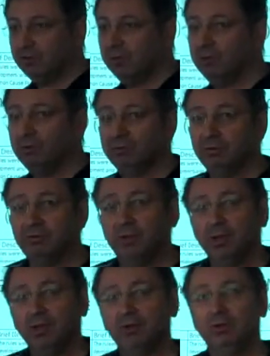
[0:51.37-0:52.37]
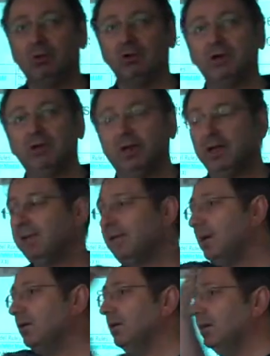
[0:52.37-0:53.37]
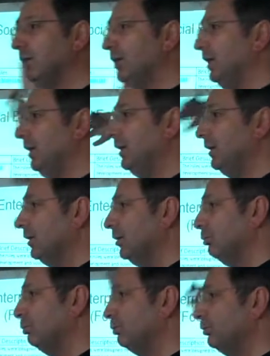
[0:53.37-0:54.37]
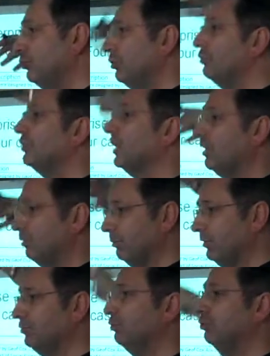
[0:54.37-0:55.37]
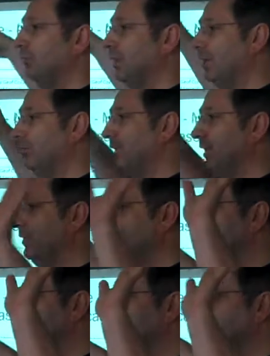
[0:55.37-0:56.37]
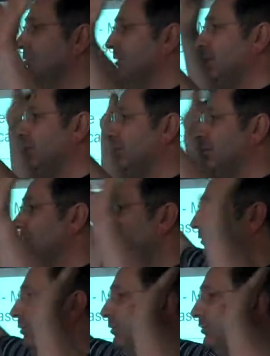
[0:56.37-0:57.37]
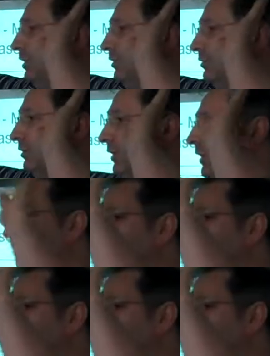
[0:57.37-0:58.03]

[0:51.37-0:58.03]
shareholders, not unlike that early producer co-op they talked about, where the money went 50% to the